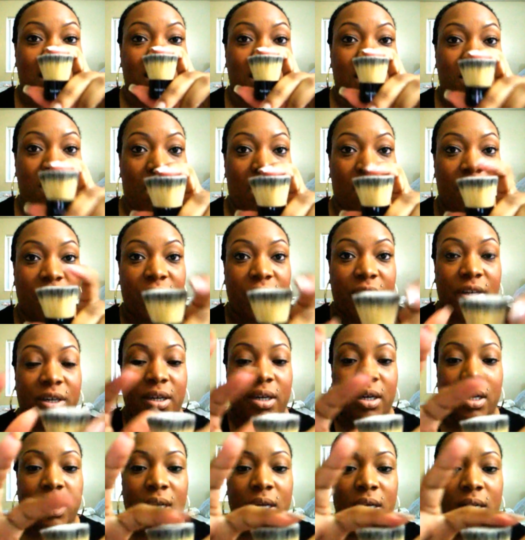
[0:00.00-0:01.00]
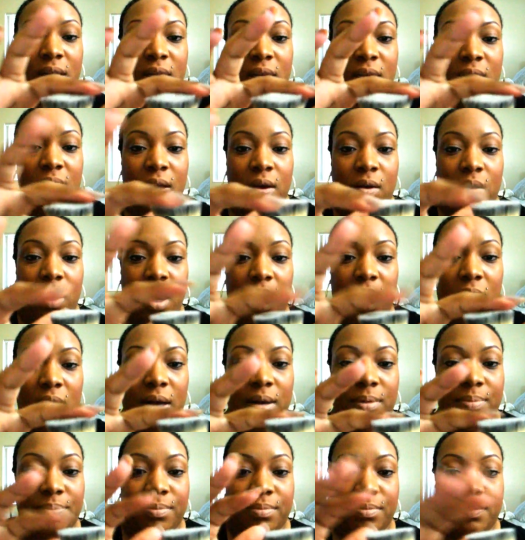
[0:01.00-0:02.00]
softer
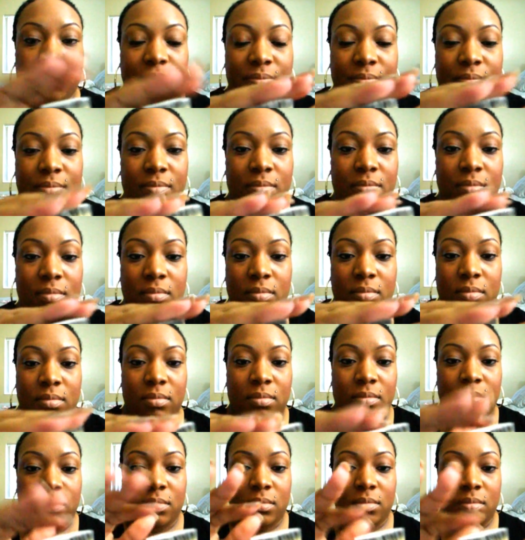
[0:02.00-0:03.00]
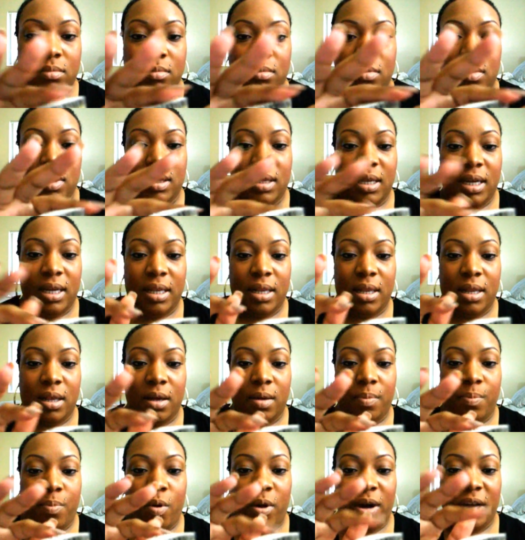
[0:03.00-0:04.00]
than
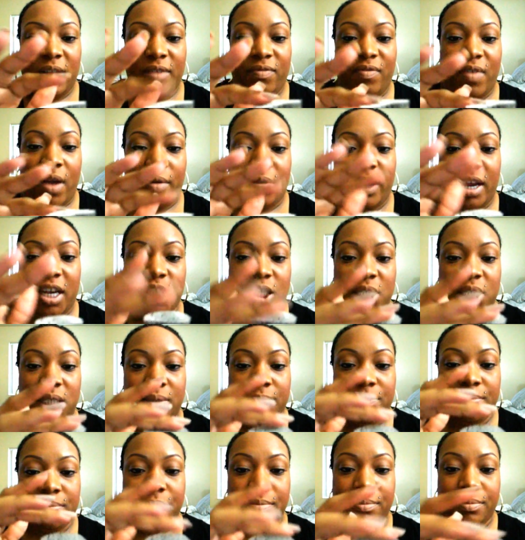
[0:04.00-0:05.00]
the pointed foundation.